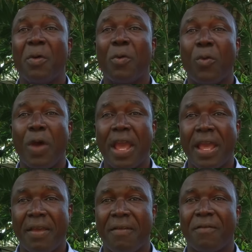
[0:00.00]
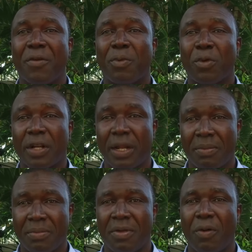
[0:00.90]
where the
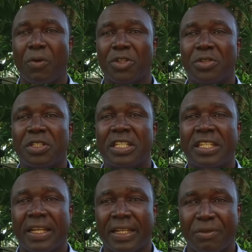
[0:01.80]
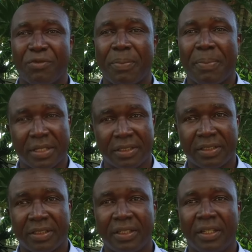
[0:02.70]
program was not discussed with the
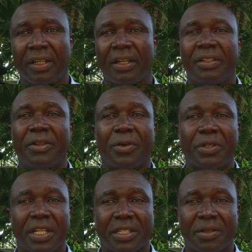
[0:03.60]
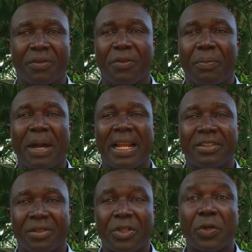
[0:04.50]
partner in the context of a
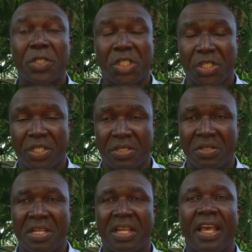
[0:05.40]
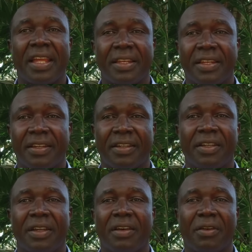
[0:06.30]
bilateral negotiation and
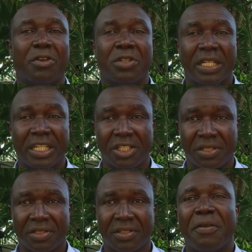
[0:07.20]
consultation.